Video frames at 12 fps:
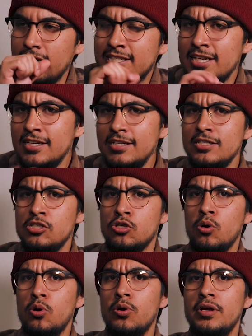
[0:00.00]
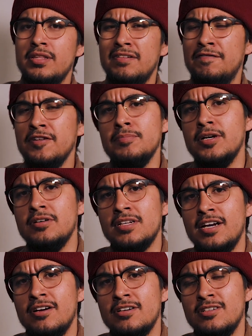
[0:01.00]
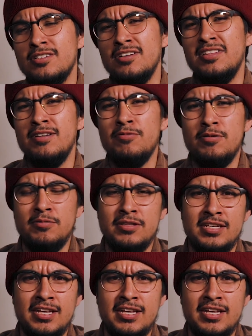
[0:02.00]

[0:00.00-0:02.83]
Didn't enjoy the female characters though. They weren't really